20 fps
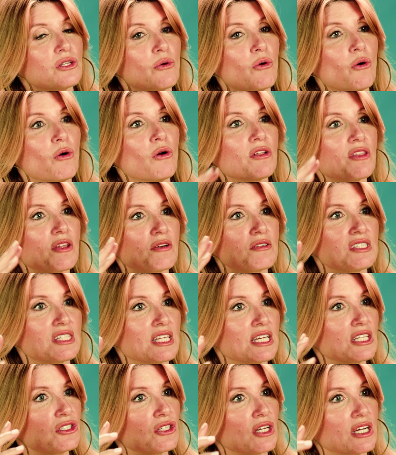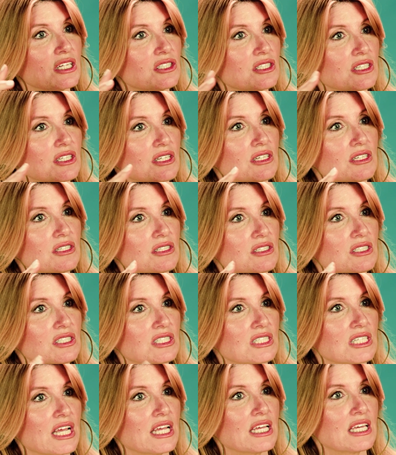So all of those things you had to
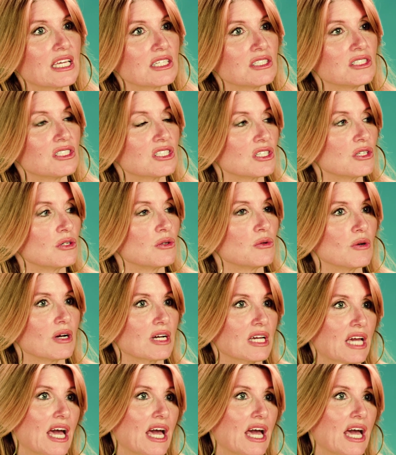take into